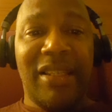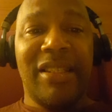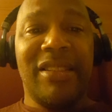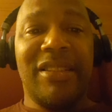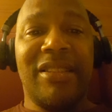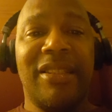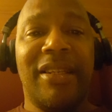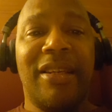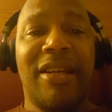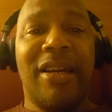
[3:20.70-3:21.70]
it's
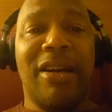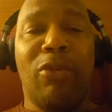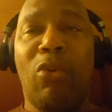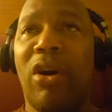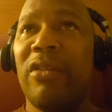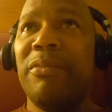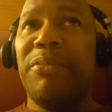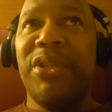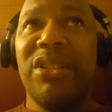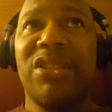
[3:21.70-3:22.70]
a
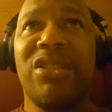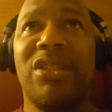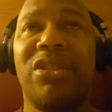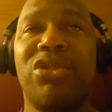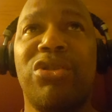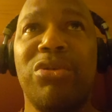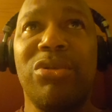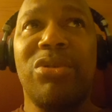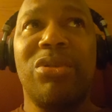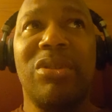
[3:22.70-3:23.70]
one-piece
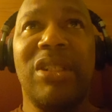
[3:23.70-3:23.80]
suit.